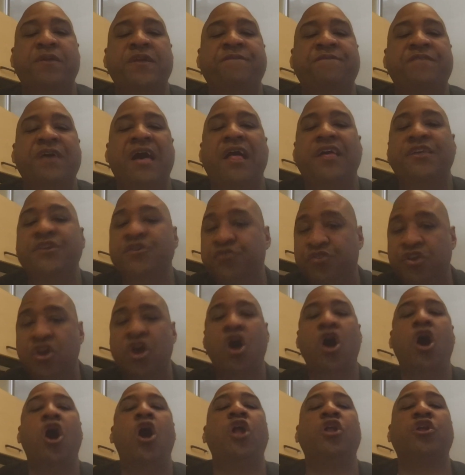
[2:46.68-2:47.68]
values
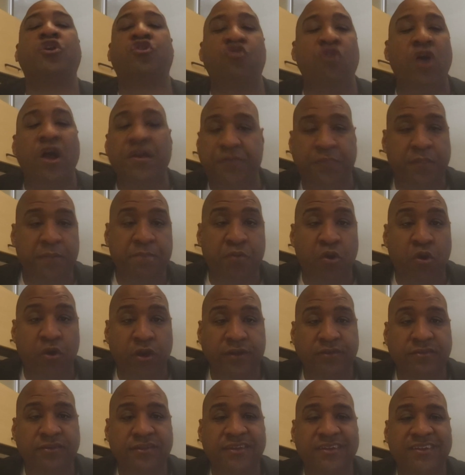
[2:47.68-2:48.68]
all across the board.
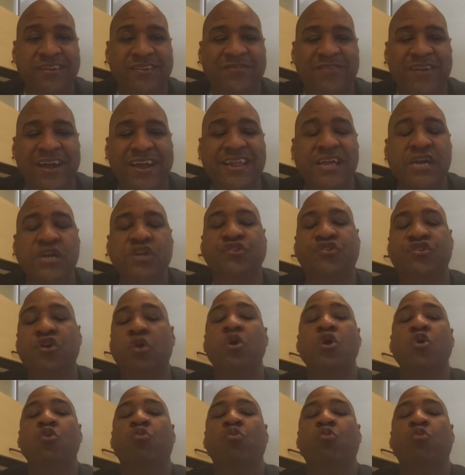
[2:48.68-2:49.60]
Right? So